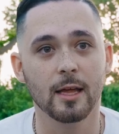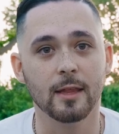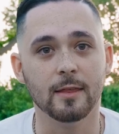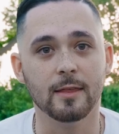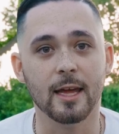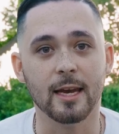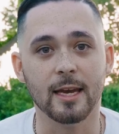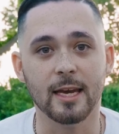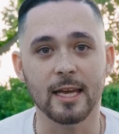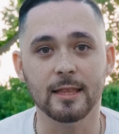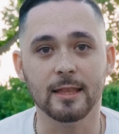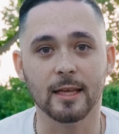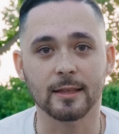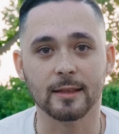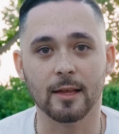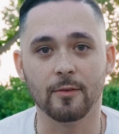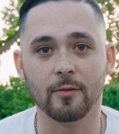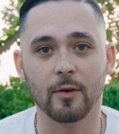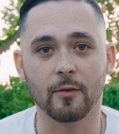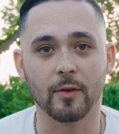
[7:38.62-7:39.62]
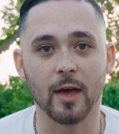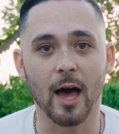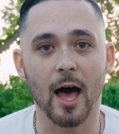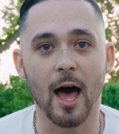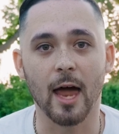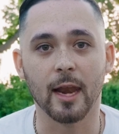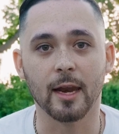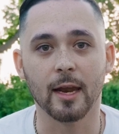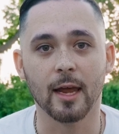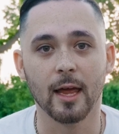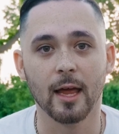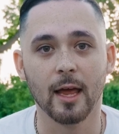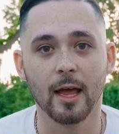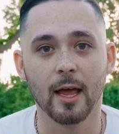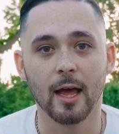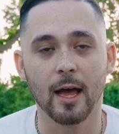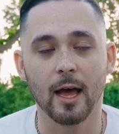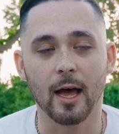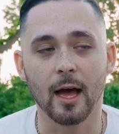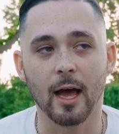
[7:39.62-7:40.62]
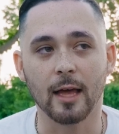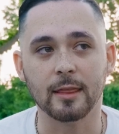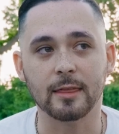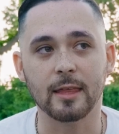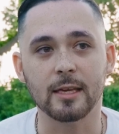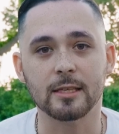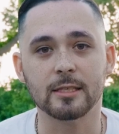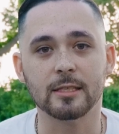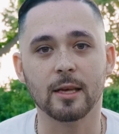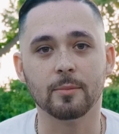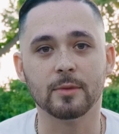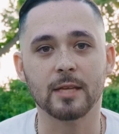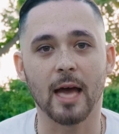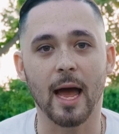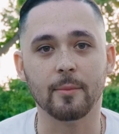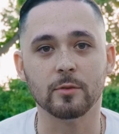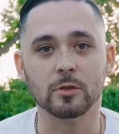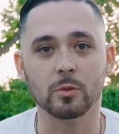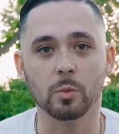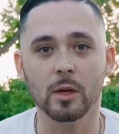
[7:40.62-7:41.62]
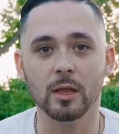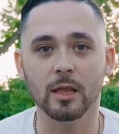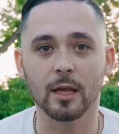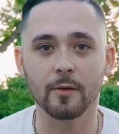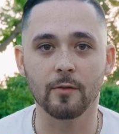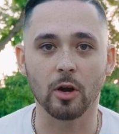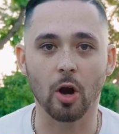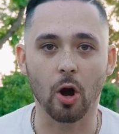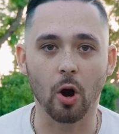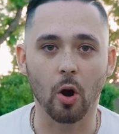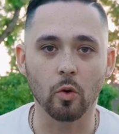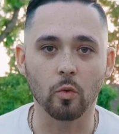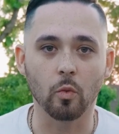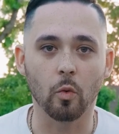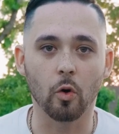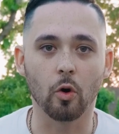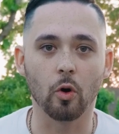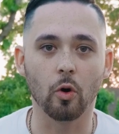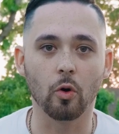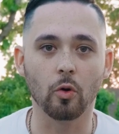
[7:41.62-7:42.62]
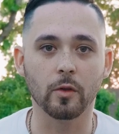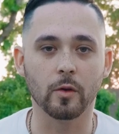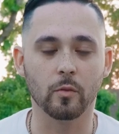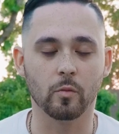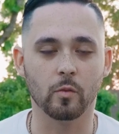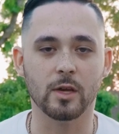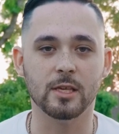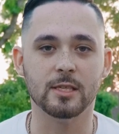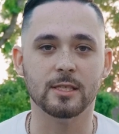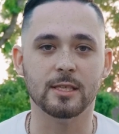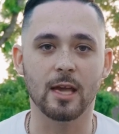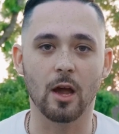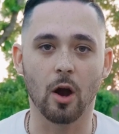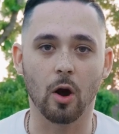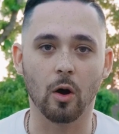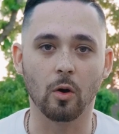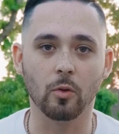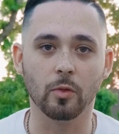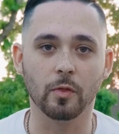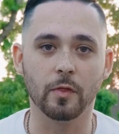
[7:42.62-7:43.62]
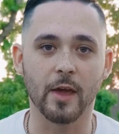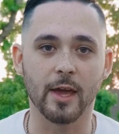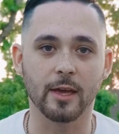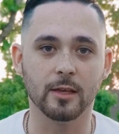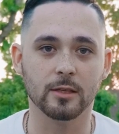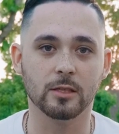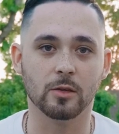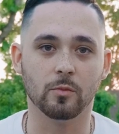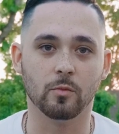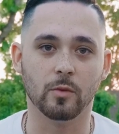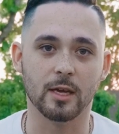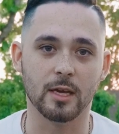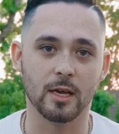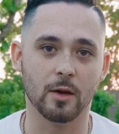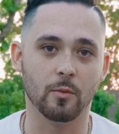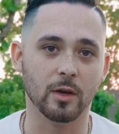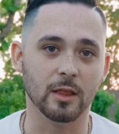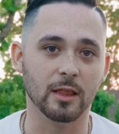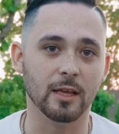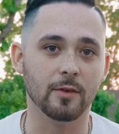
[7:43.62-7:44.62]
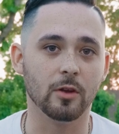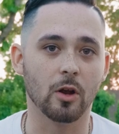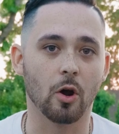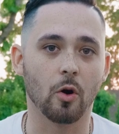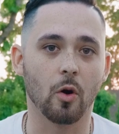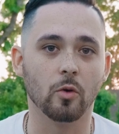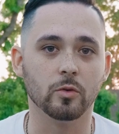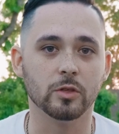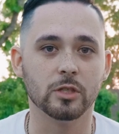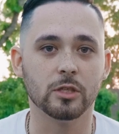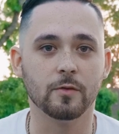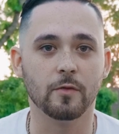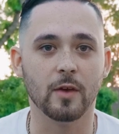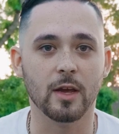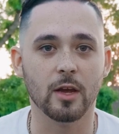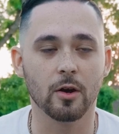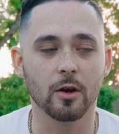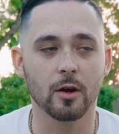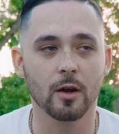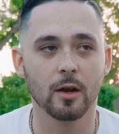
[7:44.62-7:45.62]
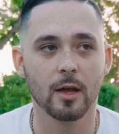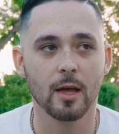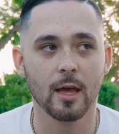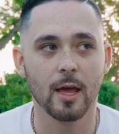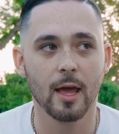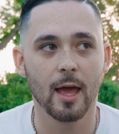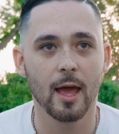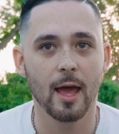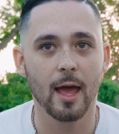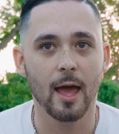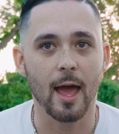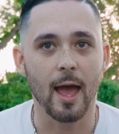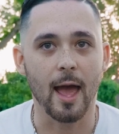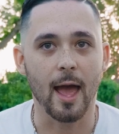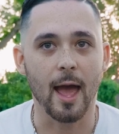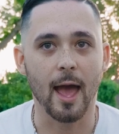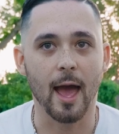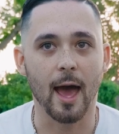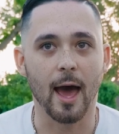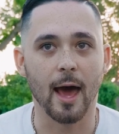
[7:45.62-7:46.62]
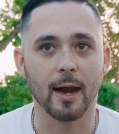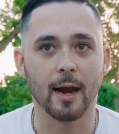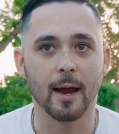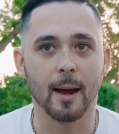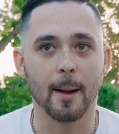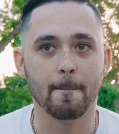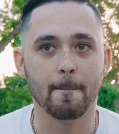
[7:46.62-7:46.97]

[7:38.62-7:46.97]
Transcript: that need the love of God. I think sometimes we live in our own world and we see our own things, and we live in our own sphere. And